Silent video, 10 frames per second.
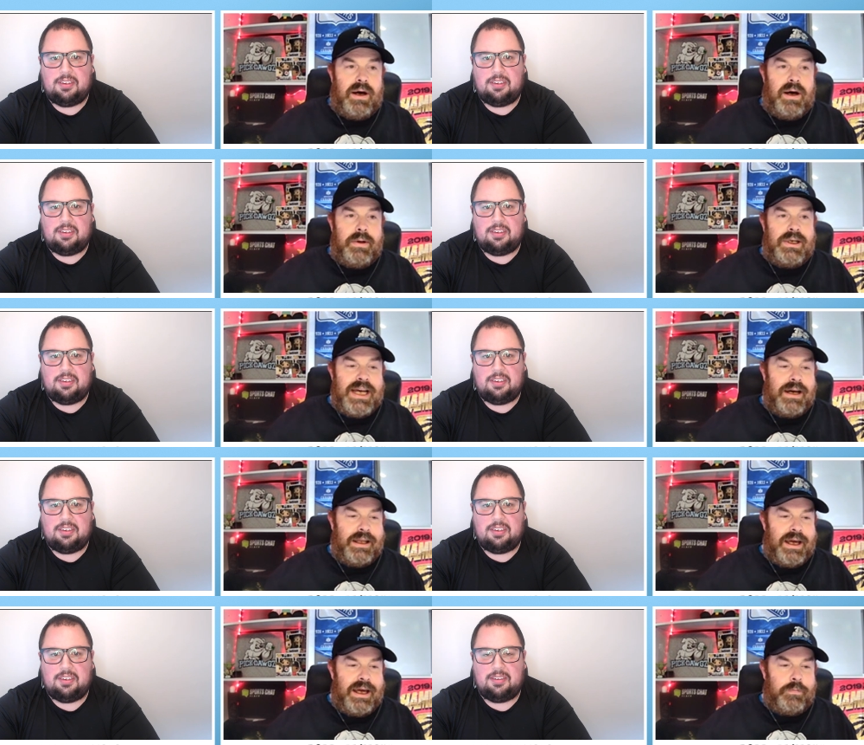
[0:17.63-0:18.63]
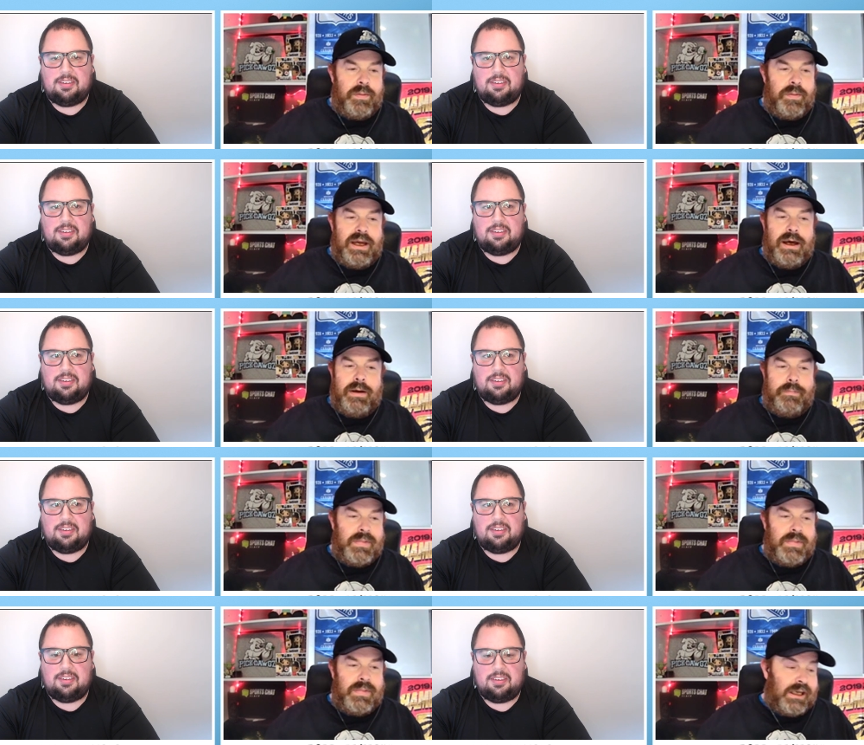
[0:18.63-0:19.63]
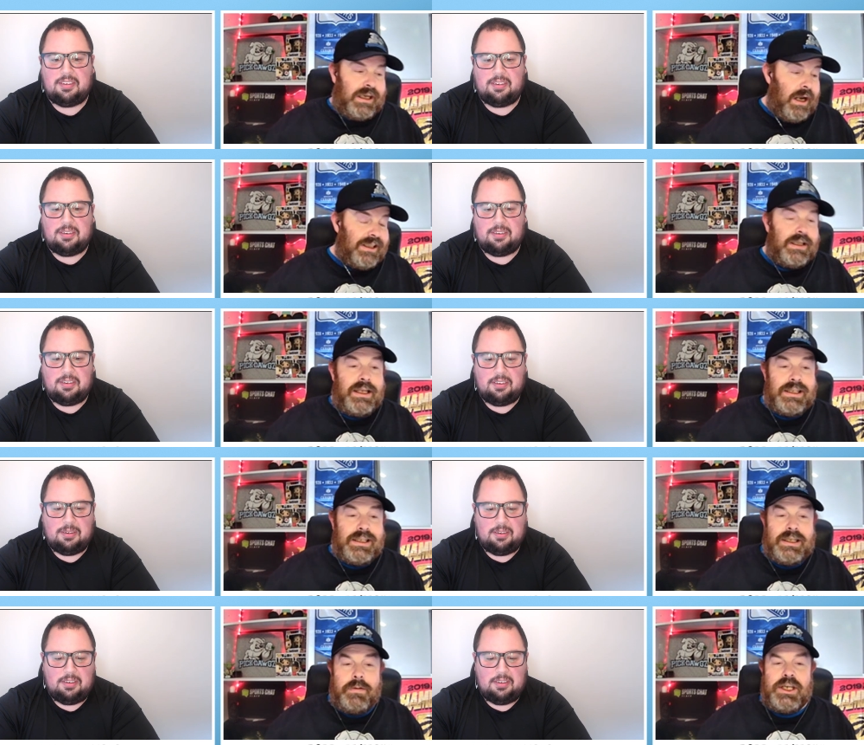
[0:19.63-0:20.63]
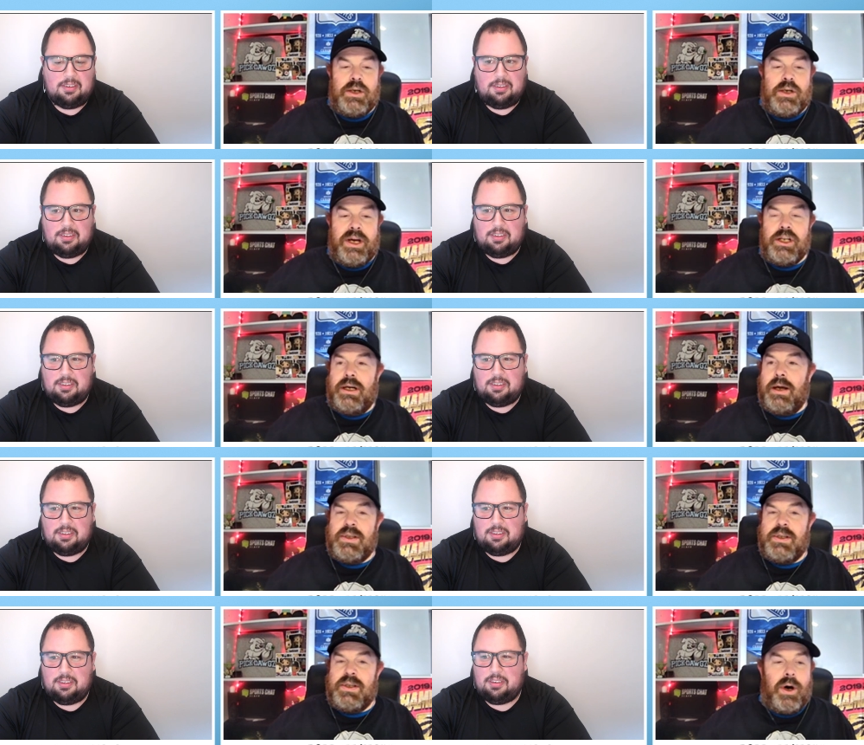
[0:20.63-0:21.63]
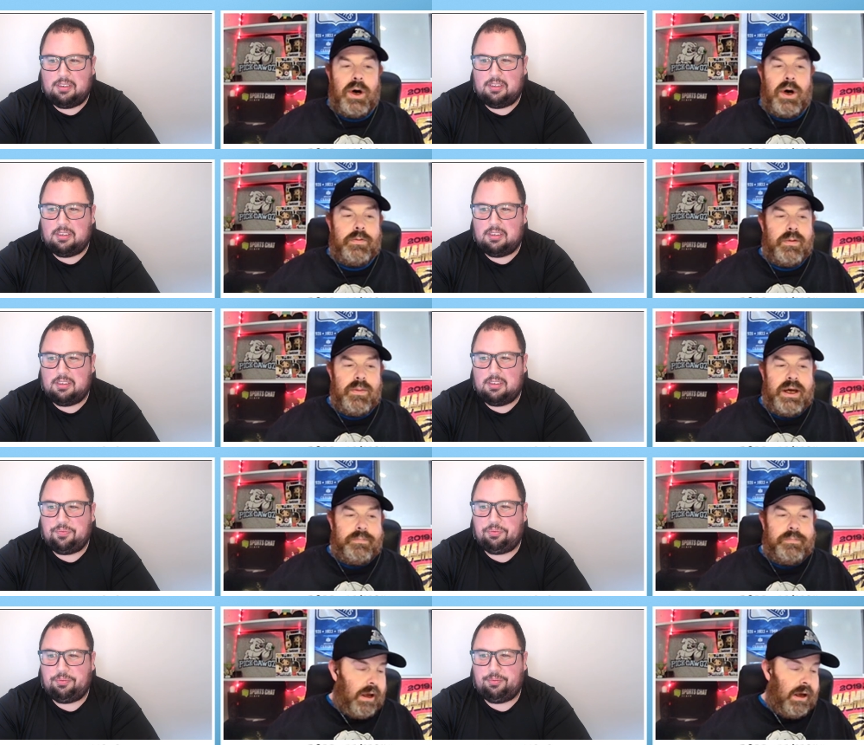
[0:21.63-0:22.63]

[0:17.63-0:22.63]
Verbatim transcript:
Speaker 1: Yep, exactly. And for me, um, the Canucks. This is a tough situation and a tough spot for them to be in.